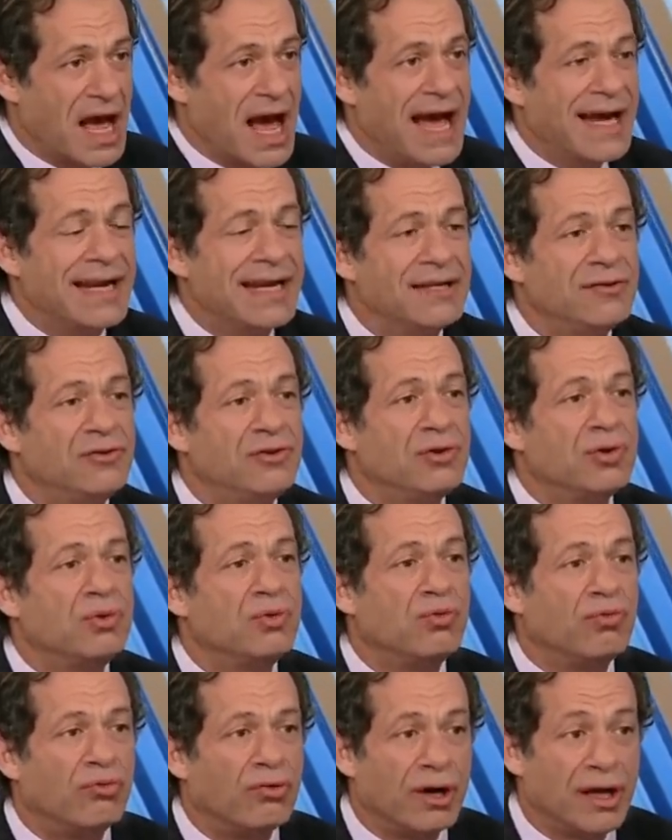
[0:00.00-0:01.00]
I didn't
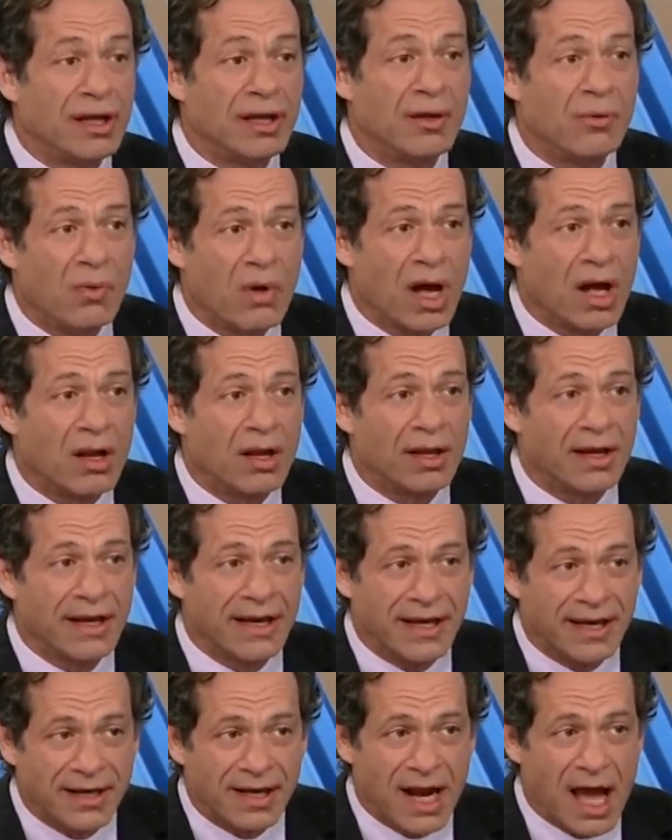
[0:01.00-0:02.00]
do really well in
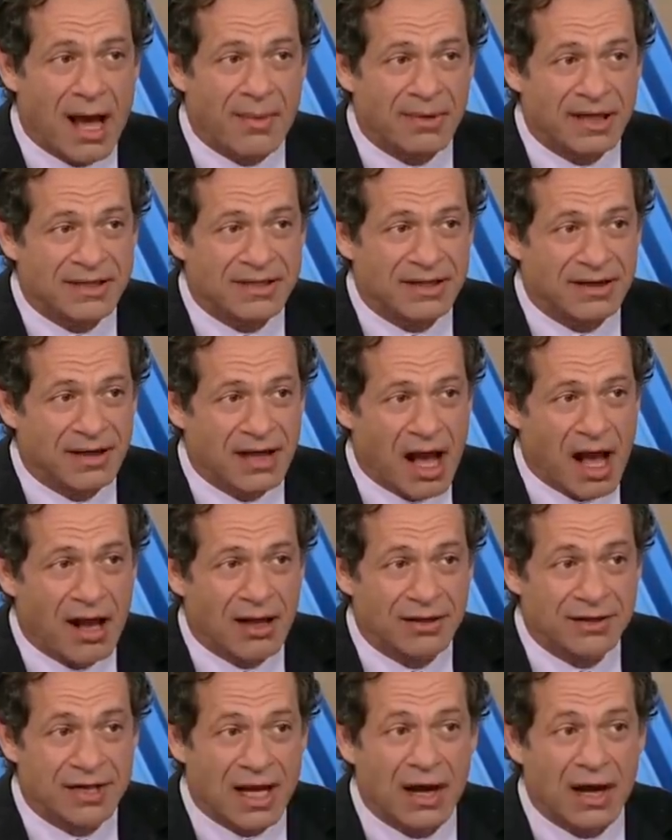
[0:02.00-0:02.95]
economics in college.